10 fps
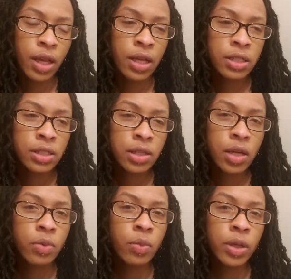Stick
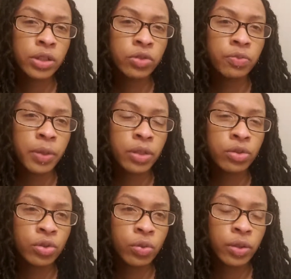with what you've been
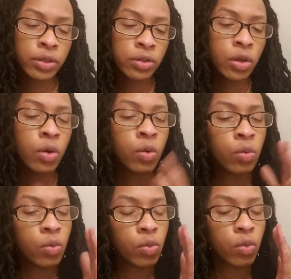doing.
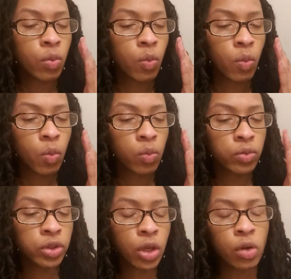Don't
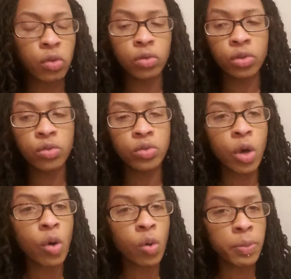lose hope.